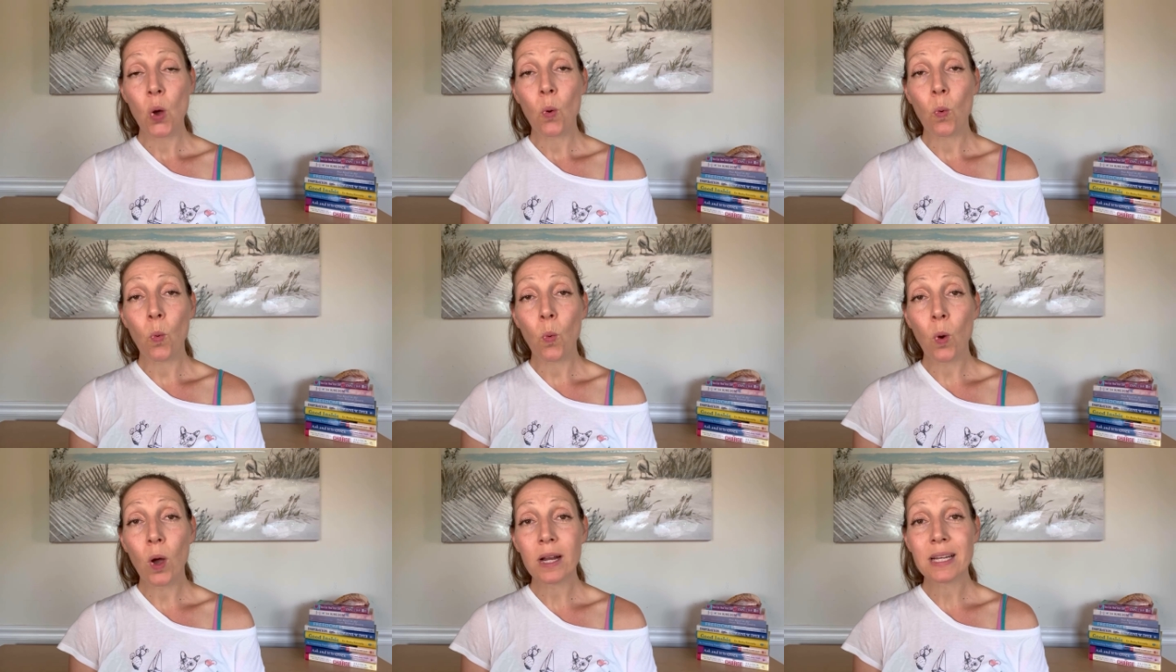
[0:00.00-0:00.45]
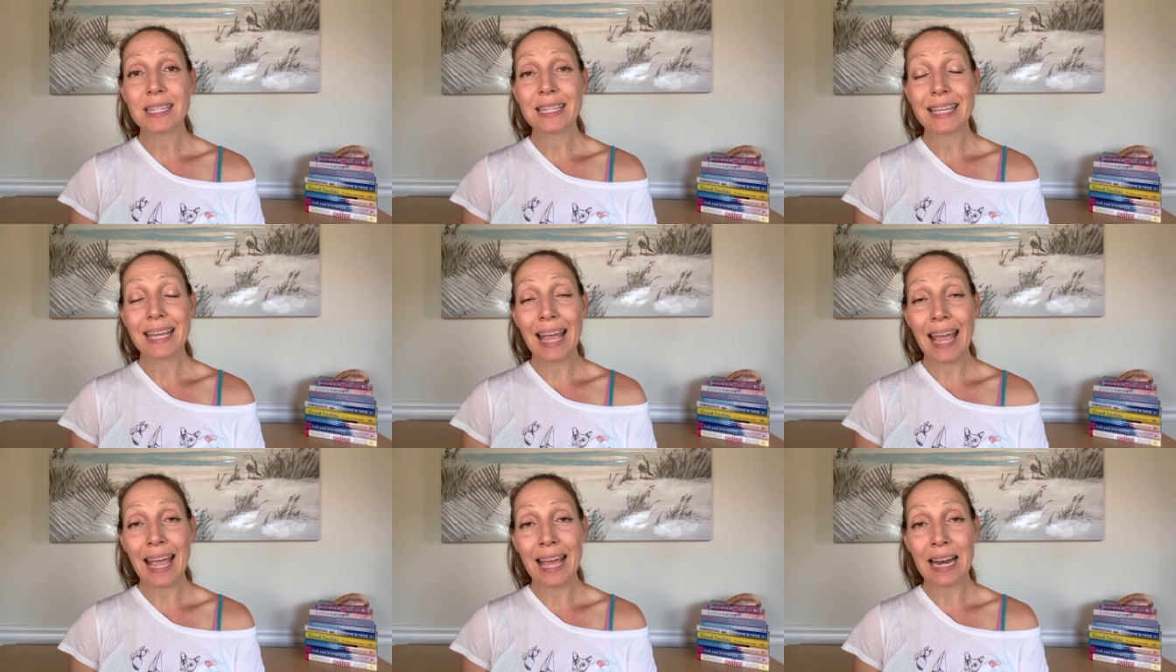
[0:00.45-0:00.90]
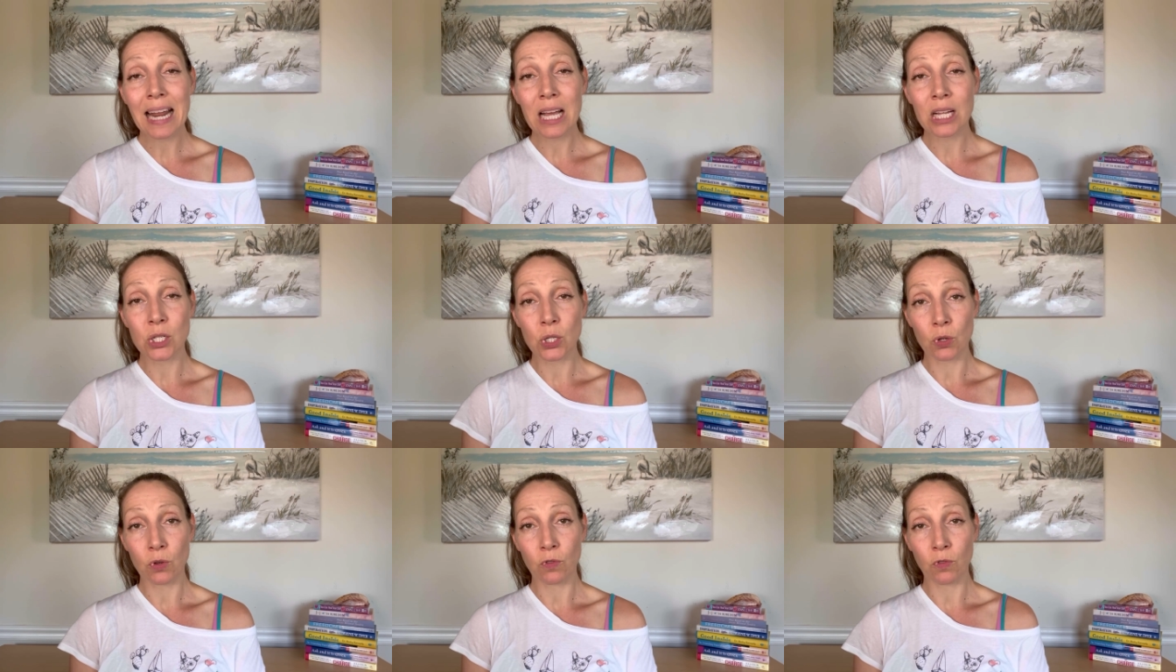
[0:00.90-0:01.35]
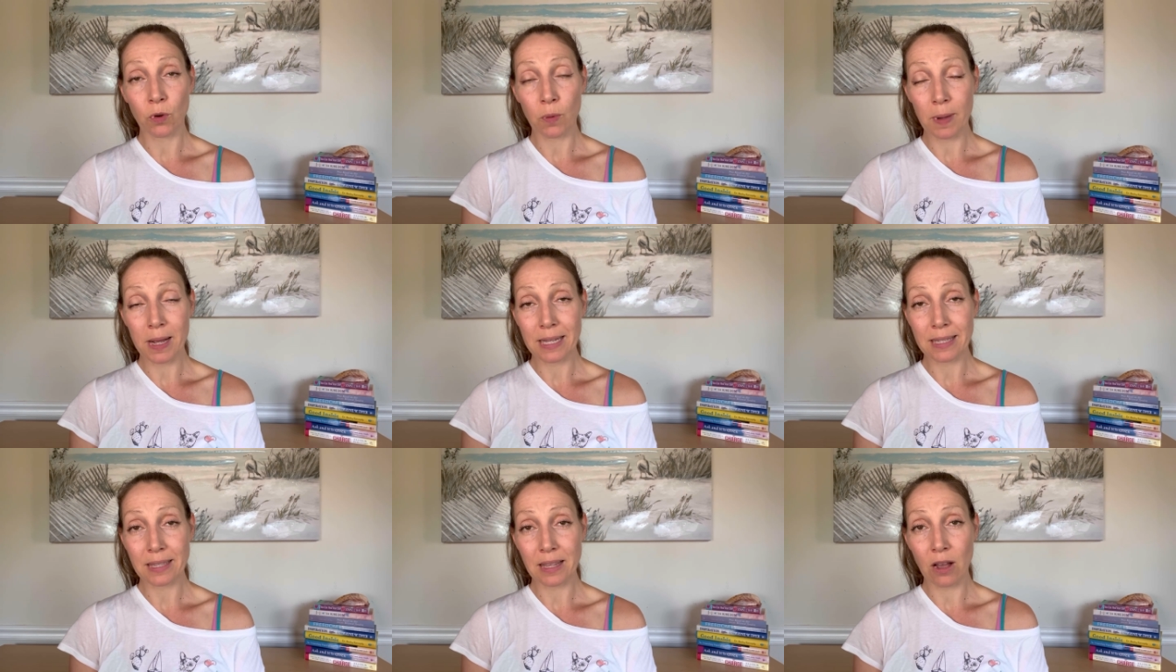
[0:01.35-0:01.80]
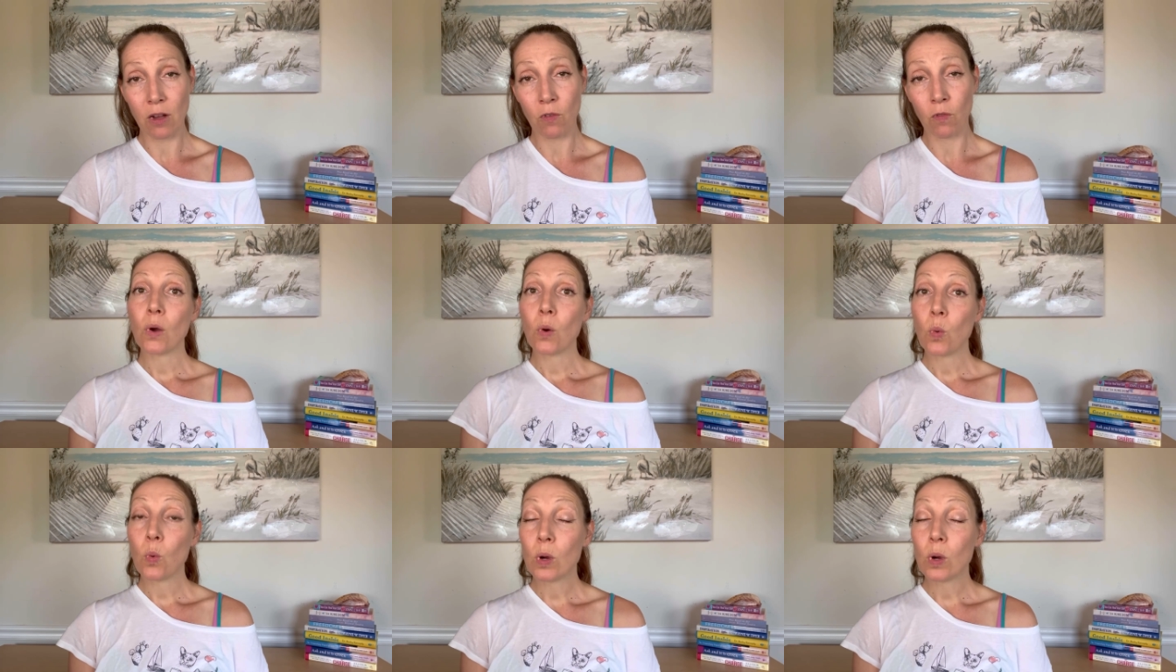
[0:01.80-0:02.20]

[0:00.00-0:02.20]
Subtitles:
What can I do for myself?